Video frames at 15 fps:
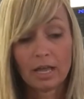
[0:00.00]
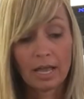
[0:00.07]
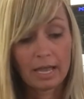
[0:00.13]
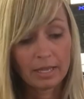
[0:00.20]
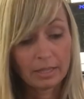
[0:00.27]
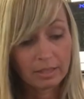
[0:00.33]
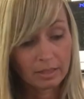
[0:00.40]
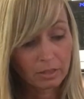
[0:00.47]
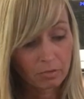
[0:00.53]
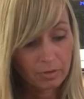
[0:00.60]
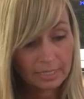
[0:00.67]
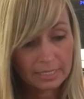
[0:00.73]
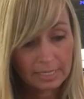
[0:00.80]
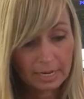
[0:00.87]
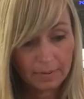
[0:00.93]
And the
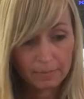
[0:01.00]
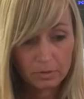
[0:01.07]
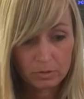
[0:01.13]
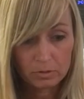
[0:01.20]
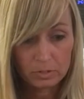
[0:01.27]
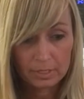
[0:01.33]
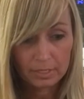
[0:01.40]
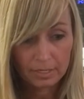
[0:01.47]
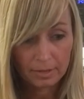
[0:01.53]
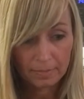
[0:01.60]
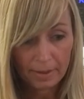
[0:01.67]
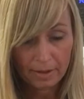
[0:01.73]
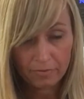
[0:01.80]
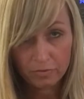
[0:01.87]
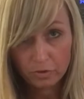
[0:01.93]
reason I'm
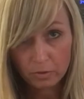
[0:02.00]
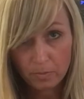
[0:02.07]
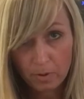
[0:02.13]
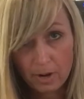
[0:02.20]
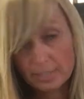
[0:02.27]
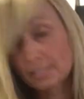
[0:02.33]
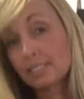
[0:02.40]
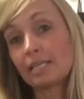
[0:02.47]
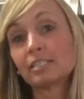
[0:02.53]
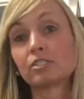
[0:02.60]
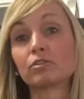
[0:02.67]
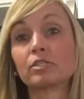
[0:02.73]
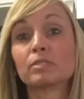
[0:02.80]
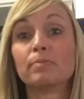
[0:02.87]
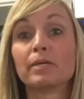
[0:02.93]
using my food
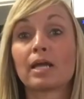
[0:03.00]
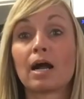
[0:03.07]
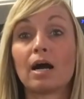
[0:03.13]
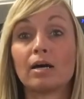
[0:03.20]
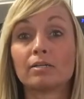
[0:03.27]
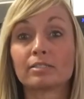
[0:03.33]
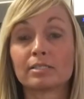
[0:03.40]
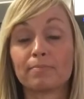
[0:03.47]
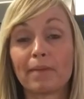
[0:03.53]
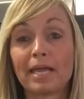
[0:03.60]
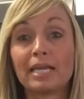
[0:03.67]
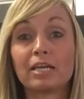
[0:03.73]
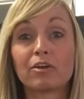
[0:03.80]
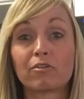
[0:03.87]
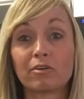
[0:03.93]
processor is because the
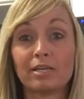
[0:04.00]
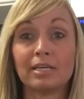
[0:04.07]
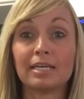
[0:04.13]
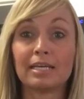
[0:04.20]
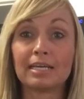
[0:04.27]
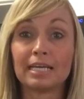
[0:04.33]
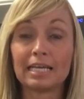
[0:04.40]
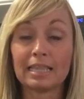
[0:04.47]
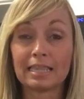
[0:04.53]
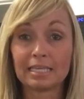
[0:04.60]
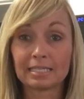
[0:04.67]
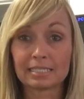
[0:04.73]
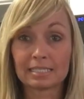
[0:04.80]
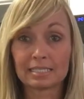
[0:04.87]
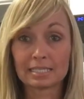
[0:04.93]
main ingredient in
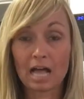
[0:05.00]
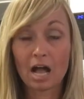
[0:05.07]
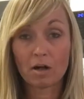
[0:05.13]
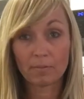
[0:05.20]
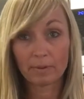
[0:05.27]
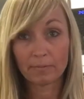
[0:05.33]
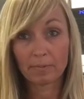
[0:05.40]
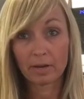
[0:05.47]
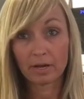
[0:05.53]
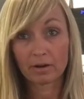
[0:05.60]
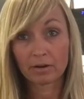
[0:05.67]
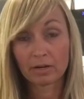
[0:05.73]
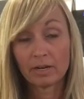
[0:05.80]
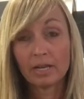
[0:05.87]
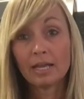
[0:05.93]
this is almond
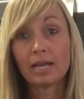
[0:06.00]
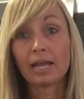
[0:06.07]
butter.